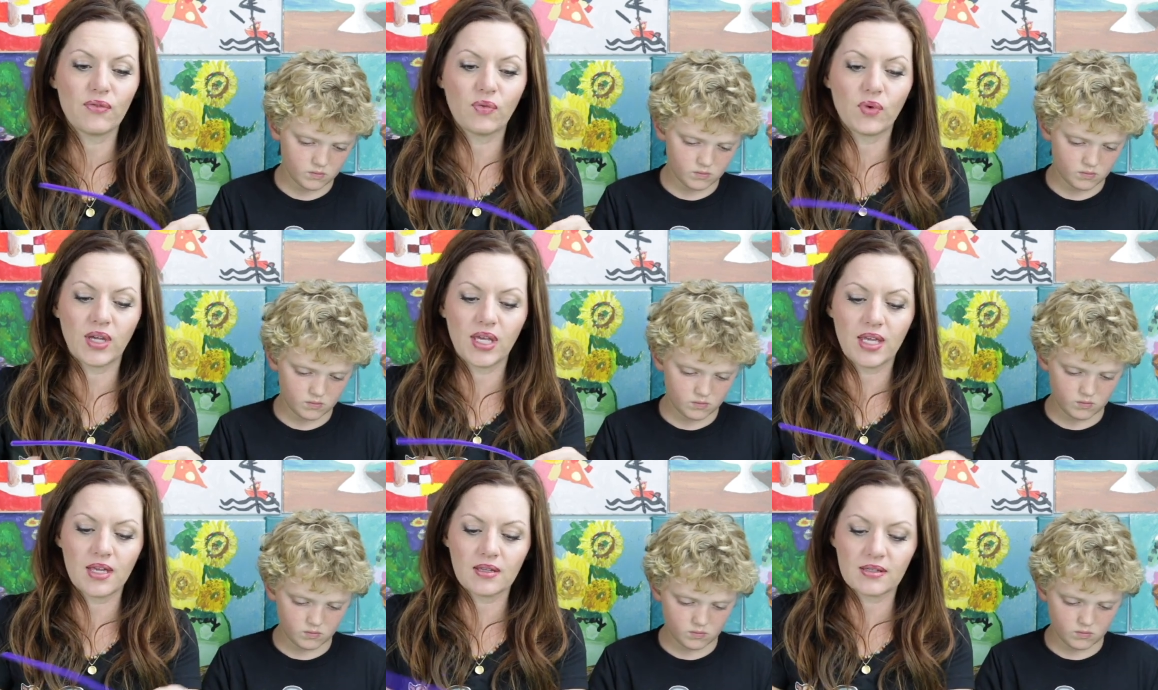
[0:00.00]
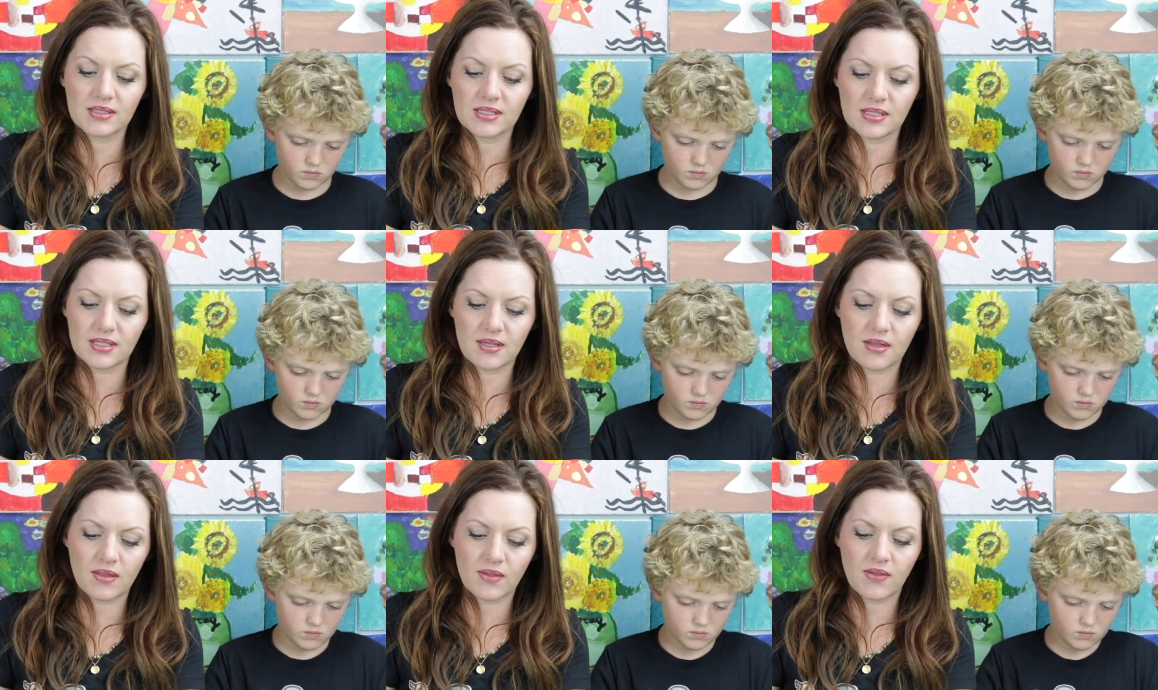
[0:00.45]
Speaker 1: of
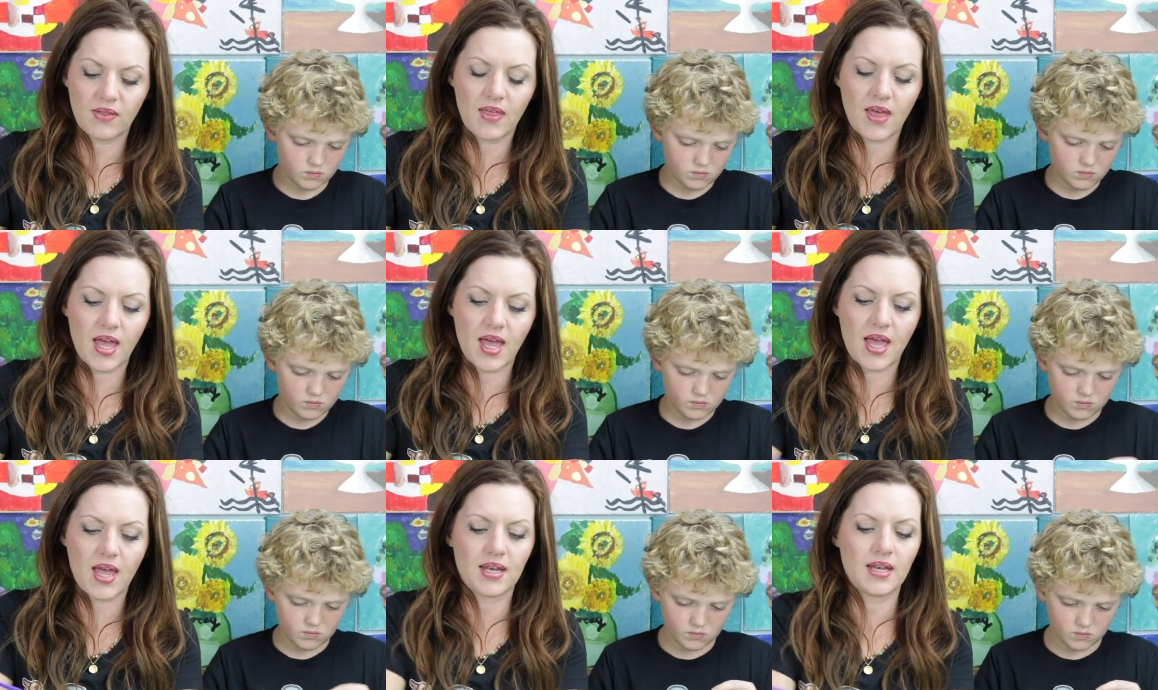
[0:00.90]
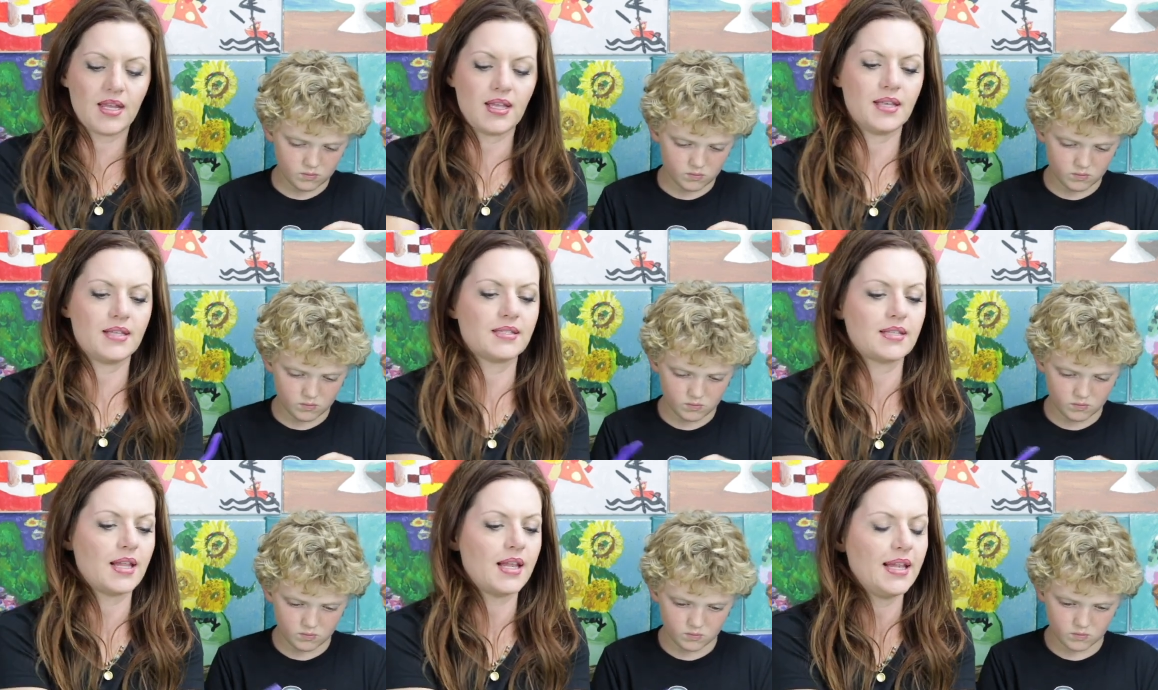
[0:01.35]
wings that
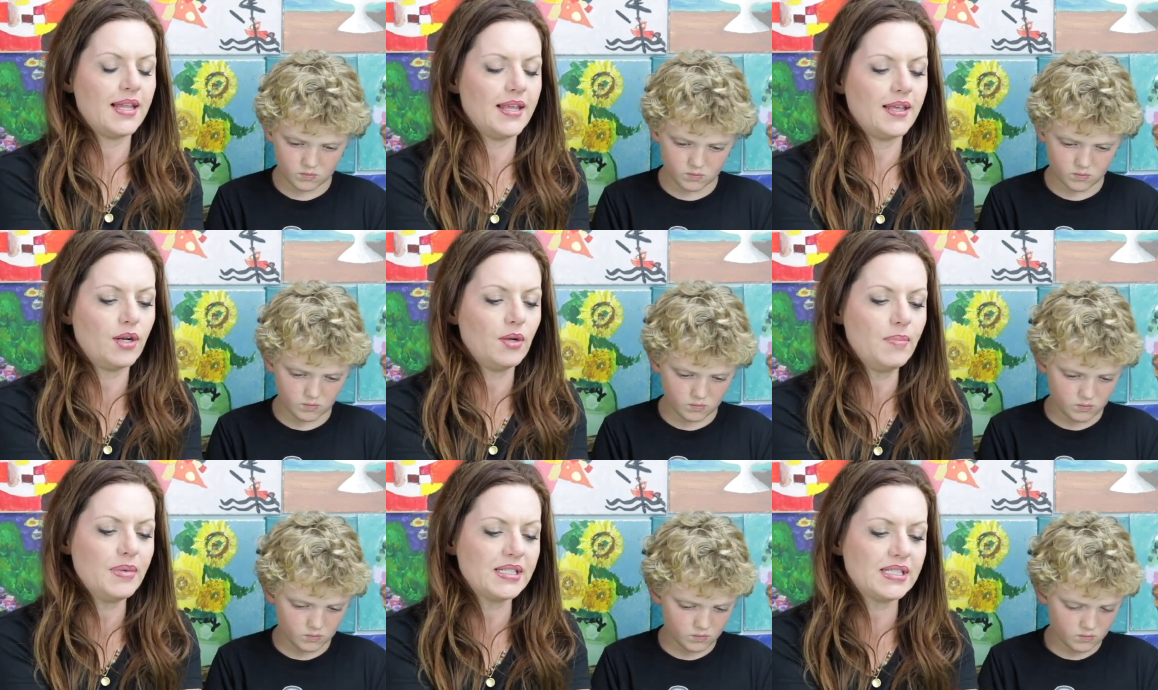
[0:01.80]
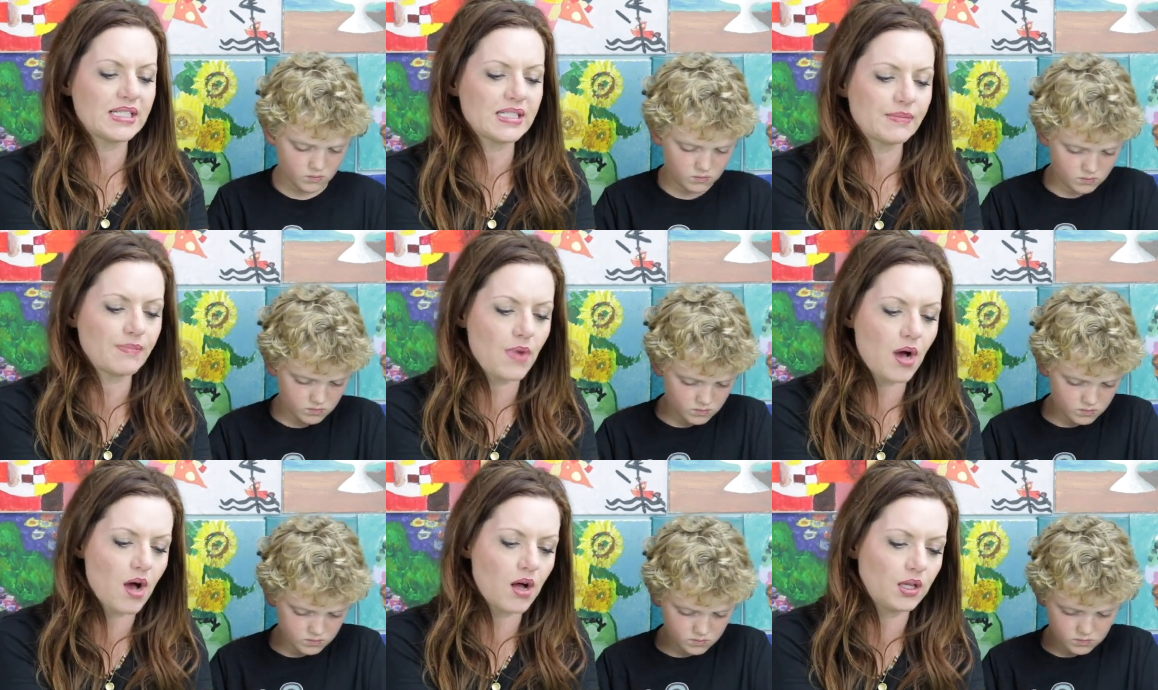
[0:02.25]
is a little bit
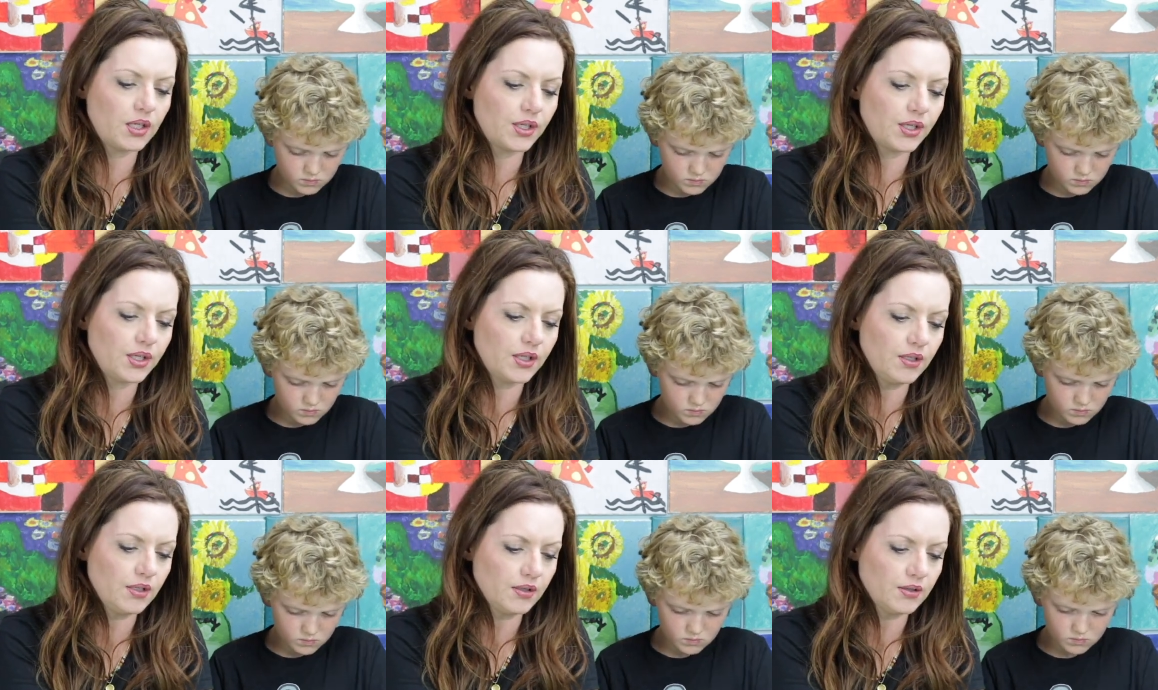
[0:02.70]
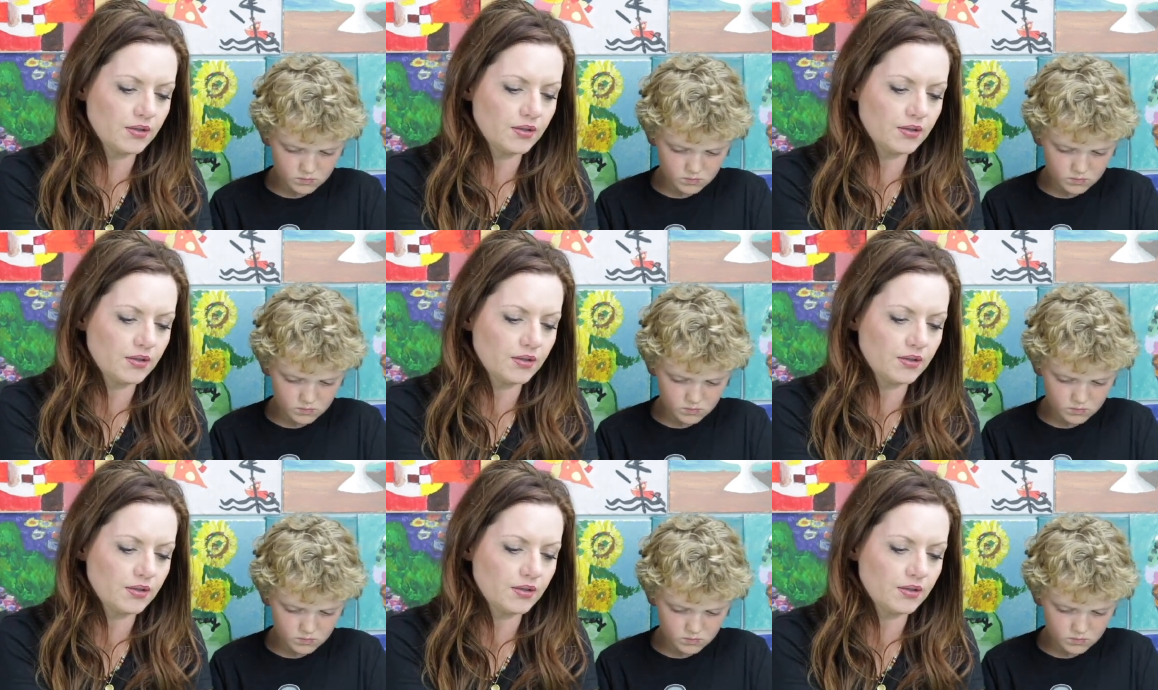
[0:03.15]
smaller.